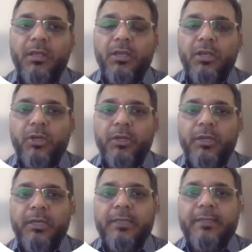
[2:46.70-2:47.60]
Okay,
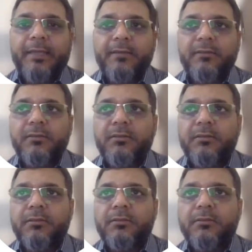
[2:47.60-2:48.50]
that
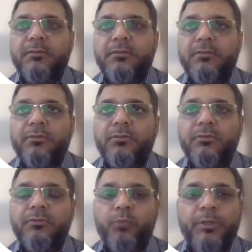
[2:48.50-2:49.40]

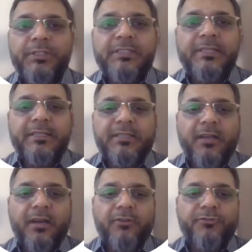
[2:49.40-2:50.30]
what is the reason
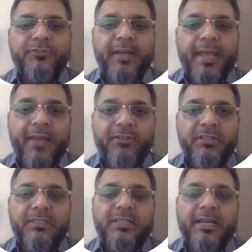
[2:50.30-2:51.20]
of having
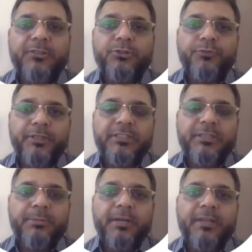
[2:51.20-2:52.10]
this ISO, for
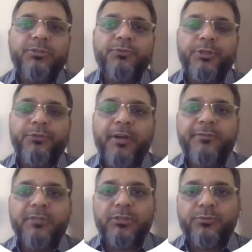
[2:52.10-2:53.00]
example ISO
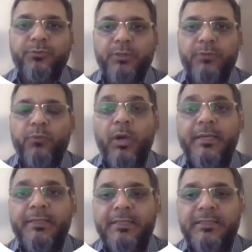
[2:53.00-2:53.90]
45001, why
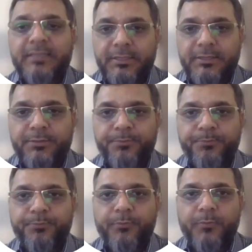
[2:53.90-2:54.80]
it exists?
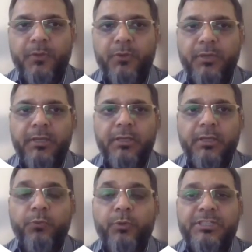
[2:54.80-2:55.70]
Okay,
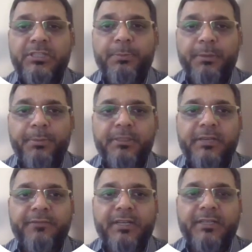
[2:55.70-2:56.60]
what is the purpose
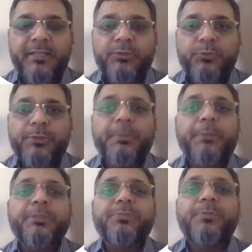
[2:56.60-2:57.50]
of that? That is what
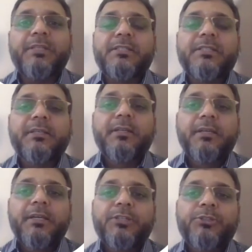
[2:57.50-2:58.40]
purpose means.
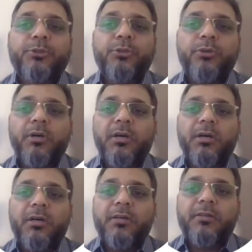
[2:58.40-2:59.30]
So
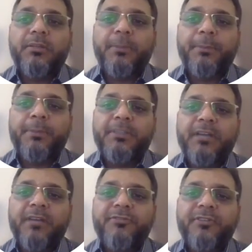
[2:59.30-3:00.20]
the purpose
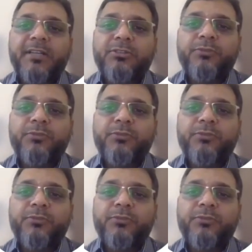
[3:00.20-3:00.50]
of ISO